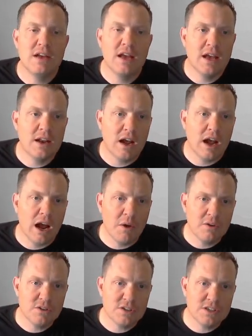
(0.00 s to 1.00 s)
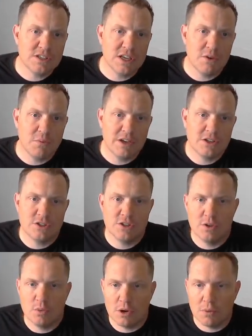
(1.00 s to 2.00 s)
And I would really say to make sure
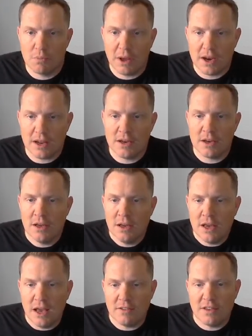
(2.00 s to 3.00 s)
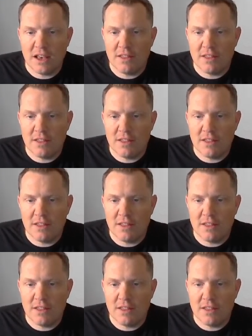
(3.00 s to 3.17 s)
that we're betting and taking